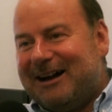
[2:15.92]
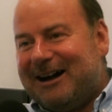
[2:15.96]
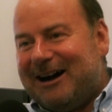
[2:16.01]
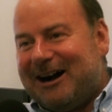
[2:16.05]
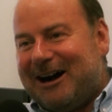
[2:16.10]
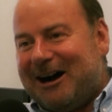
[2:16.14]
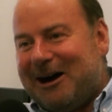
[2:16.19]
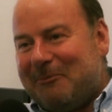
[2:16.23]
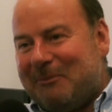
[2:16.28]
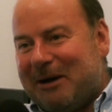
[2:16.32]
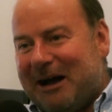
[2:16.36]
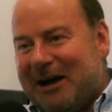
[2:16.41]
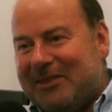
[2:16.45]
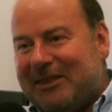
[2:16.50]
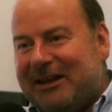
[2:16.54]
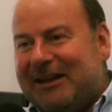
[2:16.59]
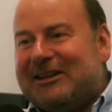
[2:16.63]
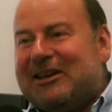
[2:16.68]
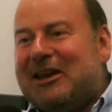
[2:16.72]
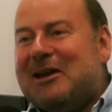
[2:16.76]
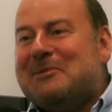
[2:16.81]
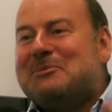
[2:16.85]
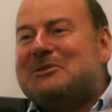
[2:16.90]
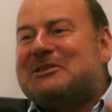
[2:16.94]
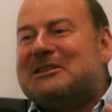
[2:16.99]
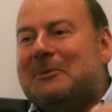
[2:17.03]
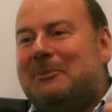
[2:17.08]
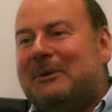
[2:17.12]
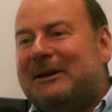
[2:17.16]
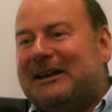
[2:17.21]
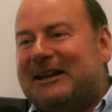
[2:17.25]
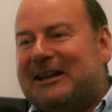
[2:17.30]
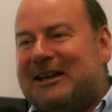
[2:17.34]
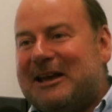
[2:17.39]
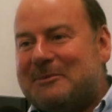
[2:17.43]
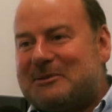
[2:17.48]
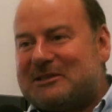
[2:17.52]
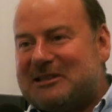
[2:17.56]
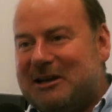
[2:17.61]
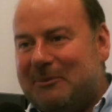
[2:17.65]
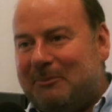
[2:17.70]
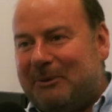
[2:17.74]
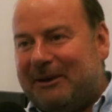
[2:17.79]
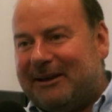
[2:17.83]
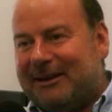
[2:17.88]
And then it kept slipping and kept
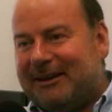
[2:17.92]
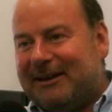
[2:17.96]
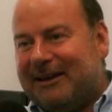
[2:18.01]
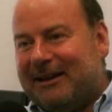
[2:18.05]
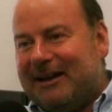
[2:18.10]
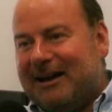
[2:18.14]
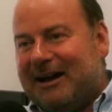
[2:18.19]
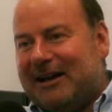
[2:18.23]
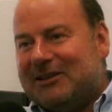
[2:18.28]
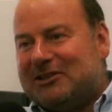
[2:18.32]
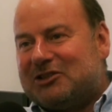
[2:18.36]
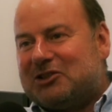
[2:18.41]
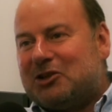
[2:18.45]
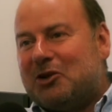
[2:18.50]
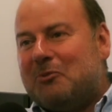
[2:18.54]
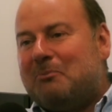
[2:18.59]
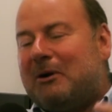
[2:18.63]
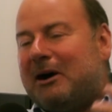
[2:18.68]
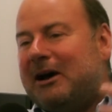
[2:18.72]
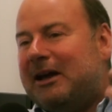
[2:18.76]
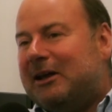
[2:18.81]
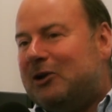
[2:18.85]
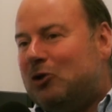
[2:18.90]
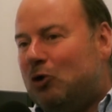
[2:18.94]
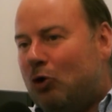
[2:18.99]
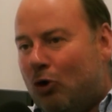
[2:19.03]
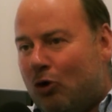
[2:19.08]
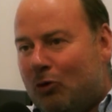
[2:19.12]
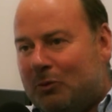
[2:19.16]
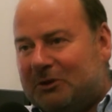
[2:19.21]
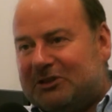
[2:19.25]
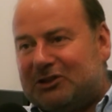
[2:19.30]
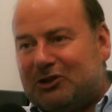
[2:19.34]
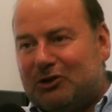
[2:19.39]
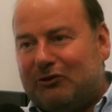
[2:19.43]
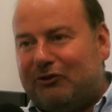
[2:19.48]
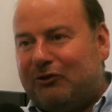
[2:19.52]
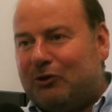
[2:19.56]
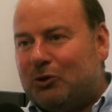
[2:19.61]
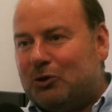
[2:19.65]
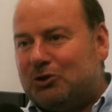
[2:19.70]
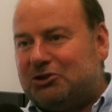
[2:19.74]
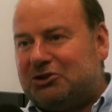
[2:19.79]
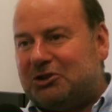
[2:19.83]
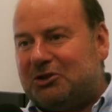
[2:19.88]
slipping. And so by enormous good
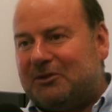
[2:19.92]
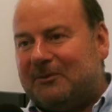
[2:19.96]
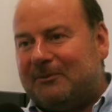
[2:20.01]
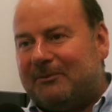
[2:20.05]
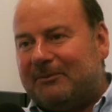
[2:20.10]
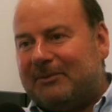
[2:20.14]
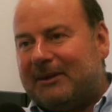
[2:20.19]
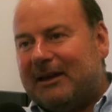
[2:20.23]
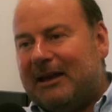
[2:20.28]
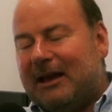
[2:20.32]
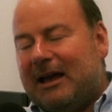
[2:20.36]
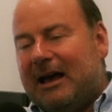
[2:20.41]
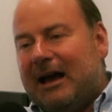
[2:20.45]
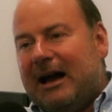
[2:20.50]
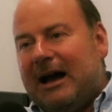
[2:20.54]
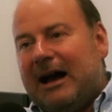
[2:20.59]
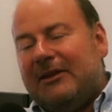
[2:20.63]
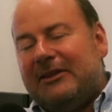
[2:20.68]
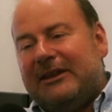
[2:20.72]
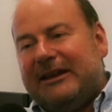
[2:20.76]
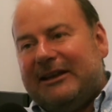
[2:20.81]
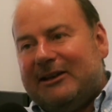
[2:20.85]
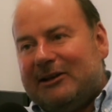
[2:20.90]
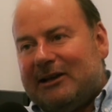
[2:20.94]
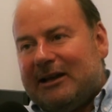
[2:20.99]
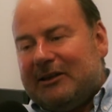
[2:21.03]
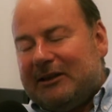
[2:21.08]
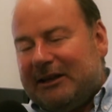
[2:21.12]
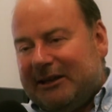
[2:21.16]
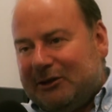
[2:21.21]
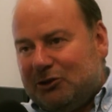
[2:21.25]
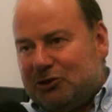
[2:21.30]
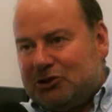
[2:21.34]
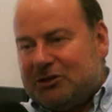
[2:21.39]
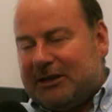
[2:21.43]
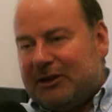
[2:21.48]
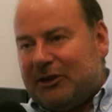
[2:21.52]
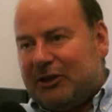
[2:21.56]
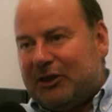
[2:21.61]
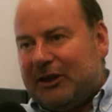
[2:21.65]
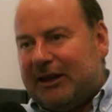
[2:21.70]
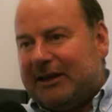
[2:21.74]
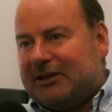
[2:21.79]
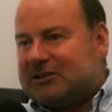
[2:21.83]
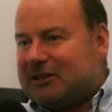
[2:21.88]
fortune, and the interesting
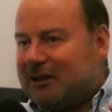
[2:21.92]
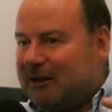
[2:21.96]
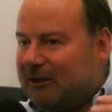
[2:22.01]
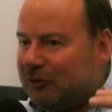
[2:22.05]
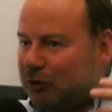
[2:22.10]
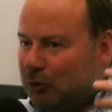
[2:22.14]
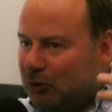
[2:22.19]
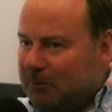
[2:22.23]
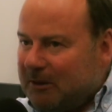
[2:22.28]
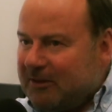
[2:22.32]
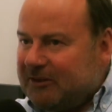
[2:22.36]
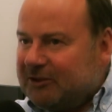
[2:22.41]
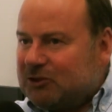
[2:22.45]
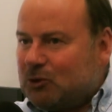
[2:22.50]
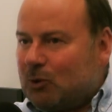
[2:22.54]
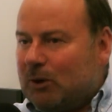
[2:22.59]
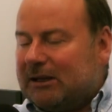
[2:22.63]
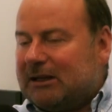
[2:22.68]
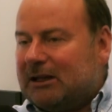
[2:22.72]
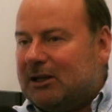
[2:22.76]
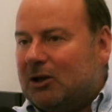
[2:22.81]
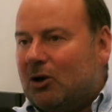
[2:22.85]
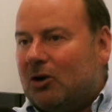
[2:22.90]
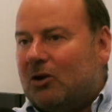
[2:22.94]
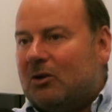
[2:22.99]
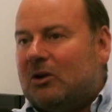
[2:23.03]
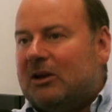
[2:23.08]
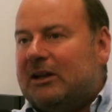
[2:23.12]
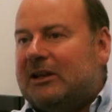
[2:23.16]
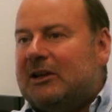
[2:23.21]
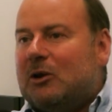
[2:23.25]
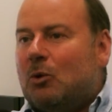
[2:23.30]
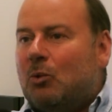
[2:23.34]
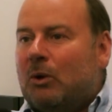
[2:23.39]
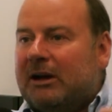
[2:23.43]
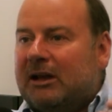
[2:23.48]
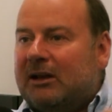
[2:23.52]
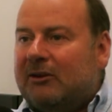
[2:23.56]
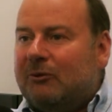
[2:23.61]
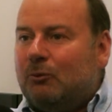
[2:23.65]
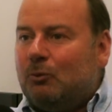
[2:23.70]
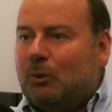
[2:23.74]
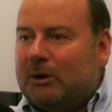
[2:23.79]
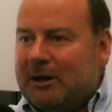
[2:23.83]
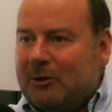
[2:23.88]
thing is, I thought about this quite a lot. You know, when
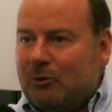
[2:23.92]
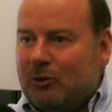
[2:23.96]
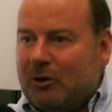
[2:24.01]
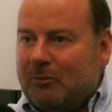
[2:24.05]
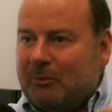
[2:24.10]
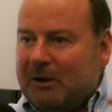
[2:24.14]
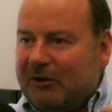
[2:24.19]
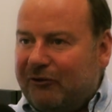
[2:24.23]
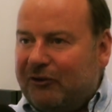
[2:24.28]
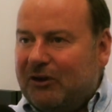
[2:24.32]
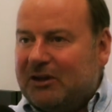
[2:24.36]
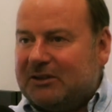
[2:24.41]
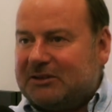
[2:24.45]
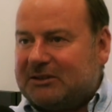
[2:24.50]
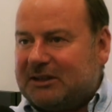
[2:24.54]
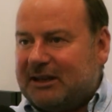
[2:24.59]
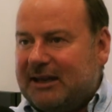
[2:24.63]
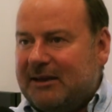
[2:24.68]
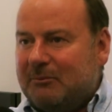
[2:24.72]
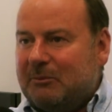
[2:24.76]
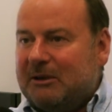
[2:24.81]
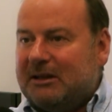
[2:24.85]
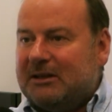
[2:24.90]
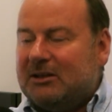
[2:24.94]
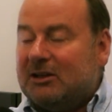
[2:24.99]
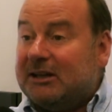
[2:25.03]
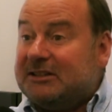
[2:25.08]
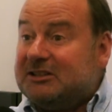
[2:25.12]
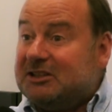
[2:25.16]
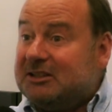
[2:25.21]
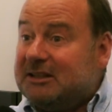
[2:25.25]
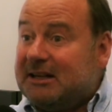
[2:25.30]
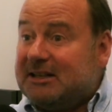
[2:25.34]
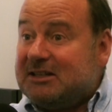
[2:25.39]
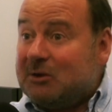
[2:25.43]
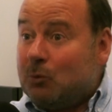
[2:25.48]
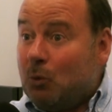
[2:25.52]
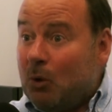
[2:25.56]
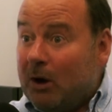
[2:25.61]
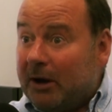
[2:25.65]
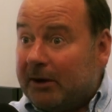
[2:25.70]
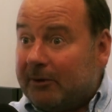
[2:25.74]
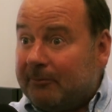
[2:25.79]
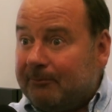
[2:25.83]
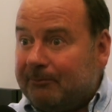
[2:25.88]
I wrote my first game in
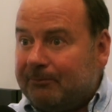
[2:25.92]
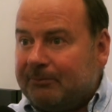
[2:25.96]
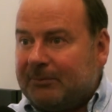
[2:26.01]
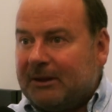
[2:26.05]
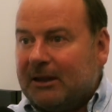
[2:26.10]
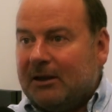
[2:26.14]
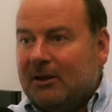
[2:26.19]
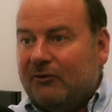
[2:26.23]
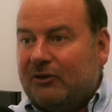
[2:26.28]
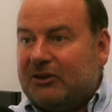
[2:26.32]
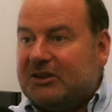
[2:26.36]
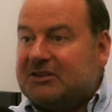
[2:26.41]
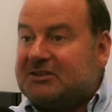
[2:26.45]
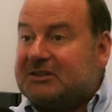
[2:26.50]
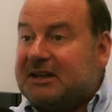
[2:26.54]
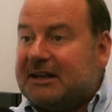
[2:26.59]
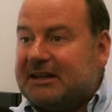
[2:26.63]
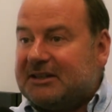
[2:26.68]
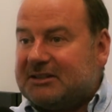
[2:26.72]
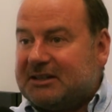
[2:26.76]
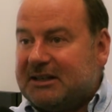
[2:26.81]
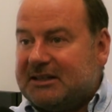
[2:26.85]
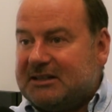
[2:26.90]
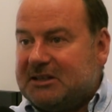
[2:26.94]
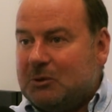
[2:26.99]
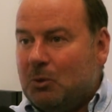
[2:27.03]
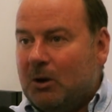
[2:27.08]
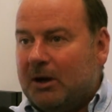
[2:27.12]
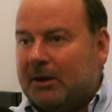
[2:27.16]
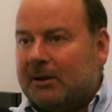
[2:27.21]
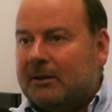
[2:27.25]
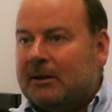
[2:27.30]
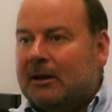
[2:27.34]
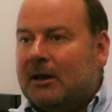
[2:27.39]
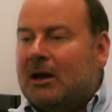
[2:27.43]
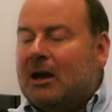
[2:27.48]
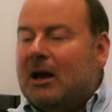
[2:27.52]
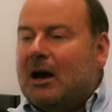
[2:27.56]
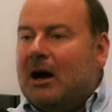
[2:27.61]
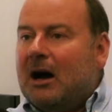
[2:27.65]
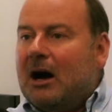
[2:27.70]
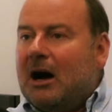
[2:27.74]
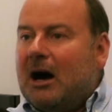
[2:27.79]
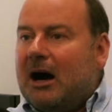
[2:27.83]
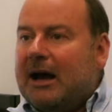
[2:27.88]
1981 for the ZX81,
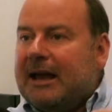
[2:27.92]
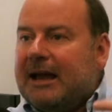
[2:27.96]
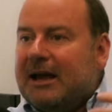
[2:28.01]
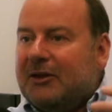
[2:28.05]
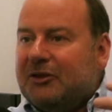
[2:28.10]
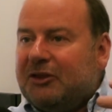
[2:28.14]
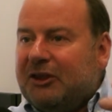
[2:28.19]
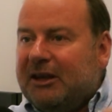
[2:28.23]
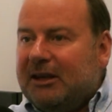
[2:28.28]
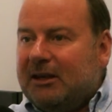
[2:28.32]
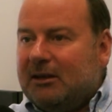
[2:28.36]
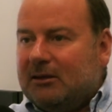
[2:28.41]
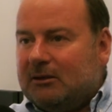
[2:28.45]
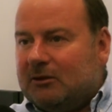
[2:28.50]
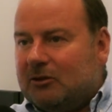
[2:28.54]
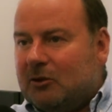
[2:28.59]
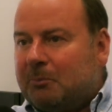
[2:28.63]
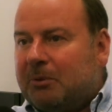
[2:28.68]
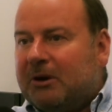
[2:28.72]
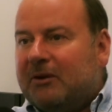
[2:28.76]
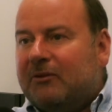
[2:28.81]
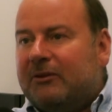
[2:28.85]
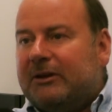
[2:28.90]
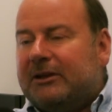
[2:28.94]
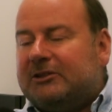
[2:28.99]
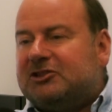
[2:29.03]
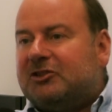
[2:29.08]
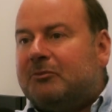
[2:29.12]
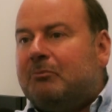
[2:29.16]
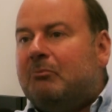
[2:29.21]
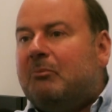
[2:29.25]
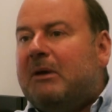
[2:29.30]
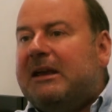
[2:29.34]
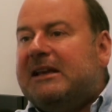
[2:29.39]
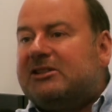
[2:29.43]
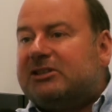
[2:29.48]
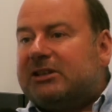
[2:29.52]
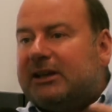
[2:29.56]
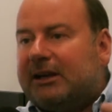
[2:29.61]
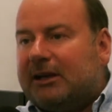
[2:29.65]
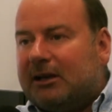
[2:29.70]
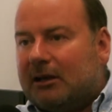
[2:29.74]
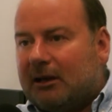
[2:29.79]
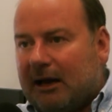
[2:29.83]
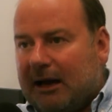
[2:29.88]
I had the privilege of
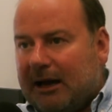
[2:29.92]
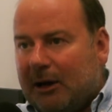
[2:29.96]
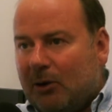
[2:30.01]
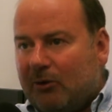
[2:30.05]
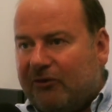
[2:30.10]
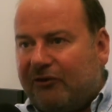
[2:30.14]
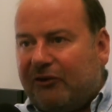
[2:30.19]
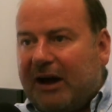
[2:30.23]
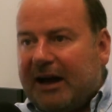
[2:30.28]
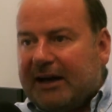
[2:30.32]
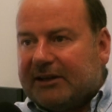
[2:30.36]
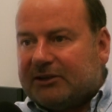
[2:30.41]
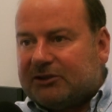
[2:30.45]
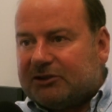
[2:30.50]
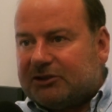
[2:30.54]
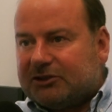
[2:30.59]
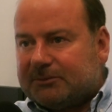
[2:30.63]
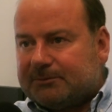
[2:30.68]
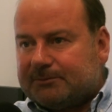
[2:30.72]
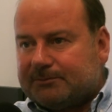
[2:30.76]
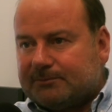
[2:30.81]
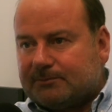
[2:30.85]
meeting our fans.